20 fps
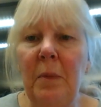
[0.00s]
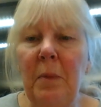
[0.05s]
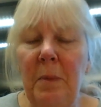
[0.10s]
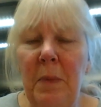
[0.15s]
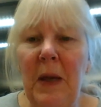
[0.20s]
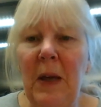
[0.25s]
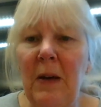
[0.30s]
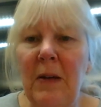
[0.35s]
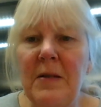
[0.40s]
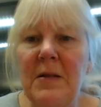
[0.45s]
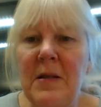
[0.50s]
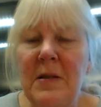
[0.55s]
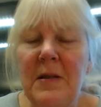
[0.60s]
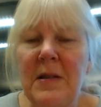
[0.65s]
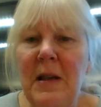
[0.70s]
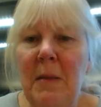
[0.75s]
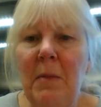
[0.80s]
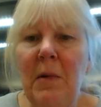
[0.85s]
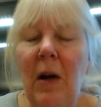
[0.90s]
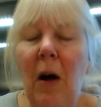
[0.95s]

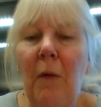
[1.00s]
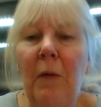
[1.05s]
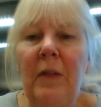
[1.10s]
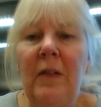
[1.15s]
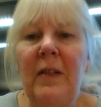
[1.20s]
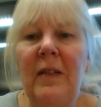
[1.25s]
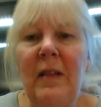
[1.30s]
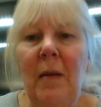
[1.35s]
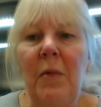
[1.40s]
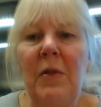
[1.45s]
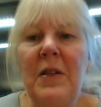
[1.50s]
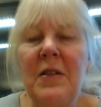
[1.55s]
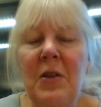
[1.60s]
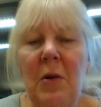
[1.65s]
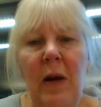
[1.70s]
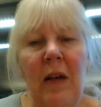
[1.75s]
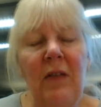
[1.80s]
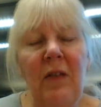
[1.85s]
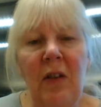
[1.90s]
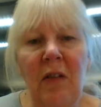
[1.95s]
Because obviously some of these
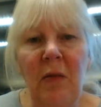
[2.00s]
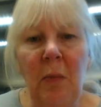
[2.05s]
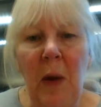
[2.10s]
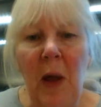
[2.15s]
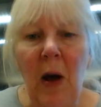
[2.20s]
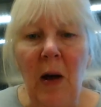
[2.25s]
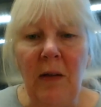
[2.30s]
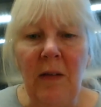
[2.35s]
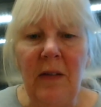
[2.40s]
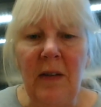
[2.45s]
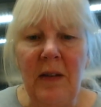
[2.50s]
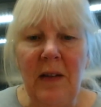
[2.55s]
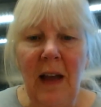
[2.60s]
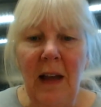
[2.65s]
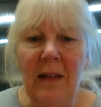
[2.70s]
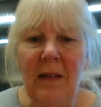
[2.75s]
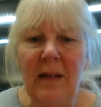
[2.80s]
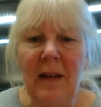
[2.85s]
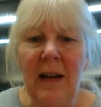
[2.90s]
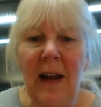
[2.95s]
questions we answered
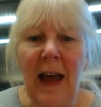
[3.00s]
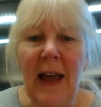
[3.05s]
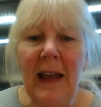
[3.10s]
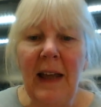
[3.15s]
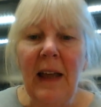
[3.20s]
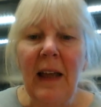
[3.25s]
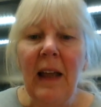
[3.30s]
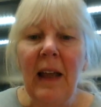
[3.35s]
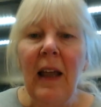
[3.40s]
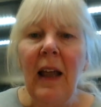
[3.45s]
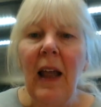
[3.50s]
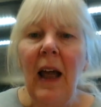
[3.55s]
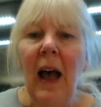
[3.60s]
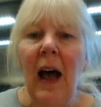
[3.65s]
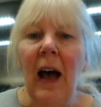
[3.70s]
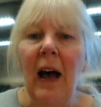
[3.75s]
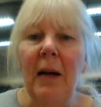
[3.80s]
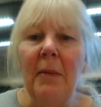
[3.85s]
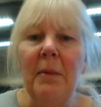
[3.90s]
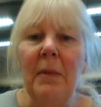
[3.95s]
yesterday,
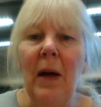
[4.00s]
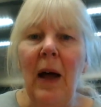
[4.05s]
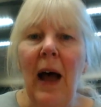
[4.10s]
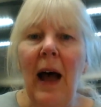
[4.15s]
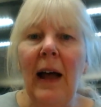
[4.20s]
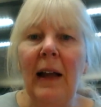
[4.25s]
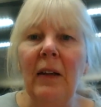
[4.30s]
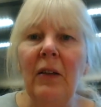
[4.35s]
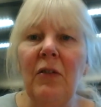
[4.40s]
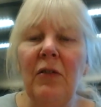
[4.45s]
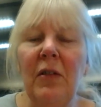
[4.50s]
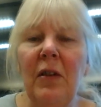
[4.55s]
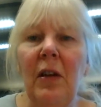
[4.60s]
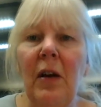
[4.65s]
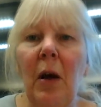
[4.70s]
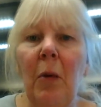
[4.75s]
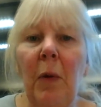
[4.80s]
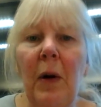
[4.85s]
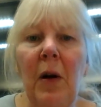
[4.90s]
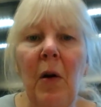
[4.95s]
and
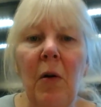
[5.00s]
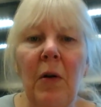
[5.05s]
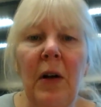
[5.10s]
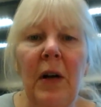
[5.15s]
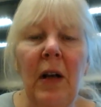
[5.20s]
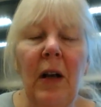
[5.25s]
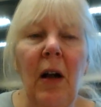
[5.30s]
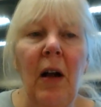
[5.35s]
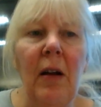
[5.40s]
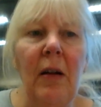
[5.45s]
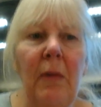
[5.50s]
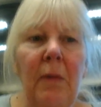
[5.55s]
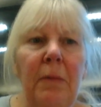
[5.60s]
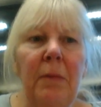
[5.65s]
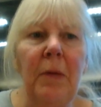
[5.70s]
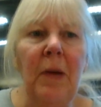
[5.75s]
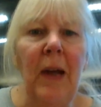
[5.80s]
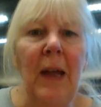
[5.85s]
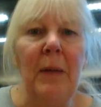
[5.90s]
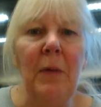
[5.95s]
we're not going to kind of
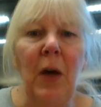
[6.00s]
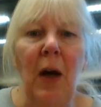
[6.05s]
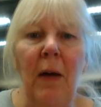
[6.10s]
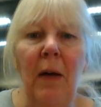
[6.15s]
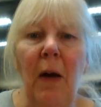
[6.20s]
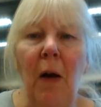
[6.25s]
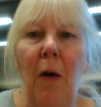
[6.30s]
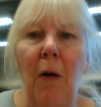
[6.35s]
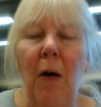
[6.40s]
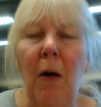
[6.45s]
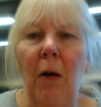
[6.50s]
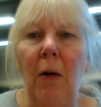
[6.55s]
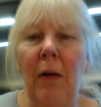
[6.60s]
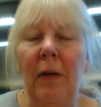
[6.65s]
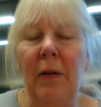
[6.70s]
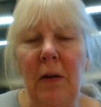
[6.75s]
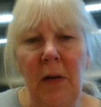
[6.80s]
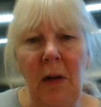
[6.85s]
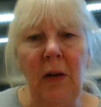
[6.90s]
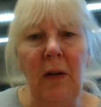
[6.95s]
keep going
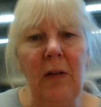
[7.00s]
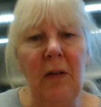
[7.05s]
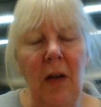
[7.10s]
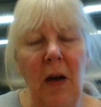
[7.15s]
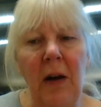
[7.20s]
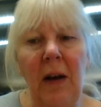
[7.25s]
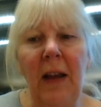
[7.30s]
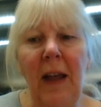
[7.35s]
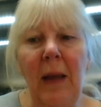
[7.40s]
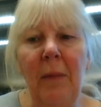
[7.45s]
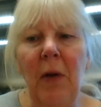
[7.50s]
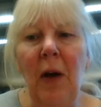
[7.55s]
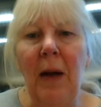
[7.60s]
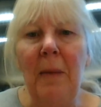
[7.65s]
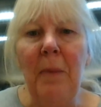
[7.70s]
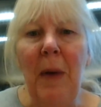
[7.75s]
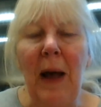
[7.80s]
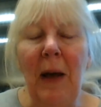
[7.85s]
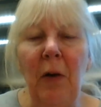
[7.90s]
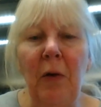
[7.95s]

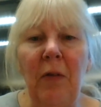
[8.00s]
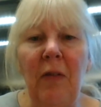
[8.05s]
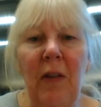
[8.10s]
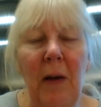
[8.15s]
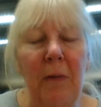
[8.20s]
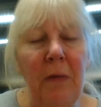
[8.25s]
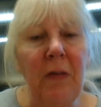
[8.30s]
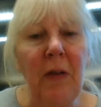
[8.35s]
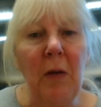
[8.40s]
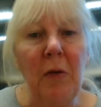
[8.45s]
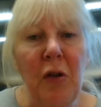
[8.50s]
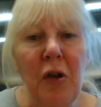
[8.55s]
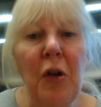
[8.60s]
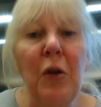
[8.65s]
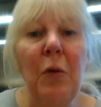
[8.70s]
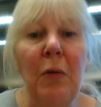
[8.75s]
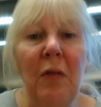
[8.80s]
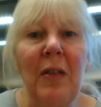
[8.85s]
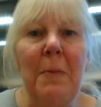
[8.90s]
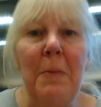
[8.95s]
back on stuff. So
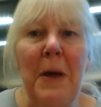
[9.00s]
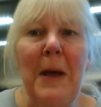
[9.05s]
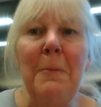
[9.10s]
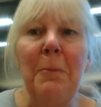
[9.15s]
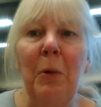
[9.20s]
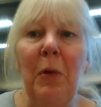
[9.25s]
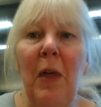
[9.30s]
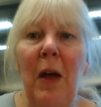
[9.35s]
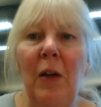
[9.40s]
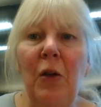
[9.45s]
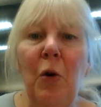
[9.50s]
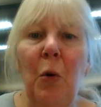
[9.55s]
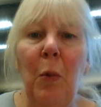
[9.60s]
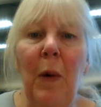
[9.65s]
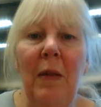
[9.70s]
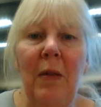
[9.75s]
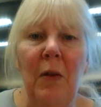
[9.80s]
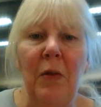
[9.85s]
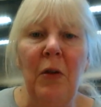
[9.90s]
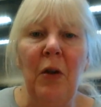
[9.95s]
use the people that you're
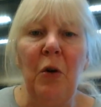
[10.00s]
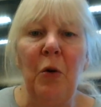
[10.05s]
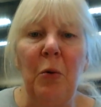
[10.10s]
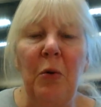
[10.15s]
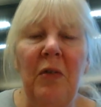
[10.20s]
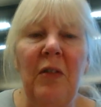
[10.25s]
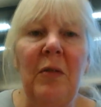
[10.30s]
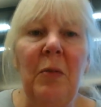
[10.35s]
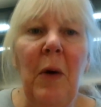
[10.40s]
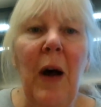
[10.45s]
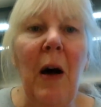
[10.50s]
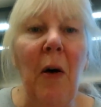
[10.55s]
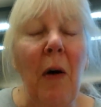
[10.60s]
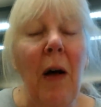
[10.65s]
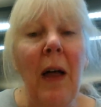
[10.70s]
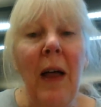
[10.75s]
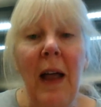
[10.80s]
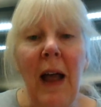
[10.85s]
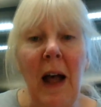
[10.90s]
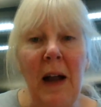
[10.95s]
with on the course as well
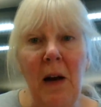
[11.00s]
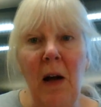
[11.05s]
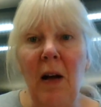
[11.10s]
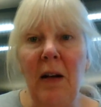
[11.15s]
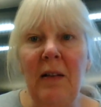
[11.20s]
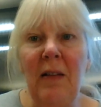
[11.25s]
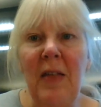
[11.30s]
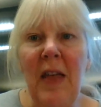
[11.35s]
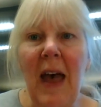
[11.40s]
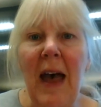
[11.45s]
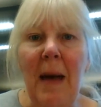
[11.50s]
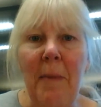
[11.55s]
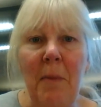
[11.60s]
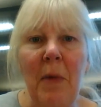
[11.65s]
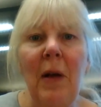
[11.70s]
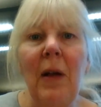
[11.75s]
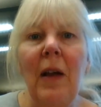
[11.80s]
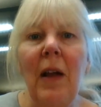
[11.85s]
and ask them.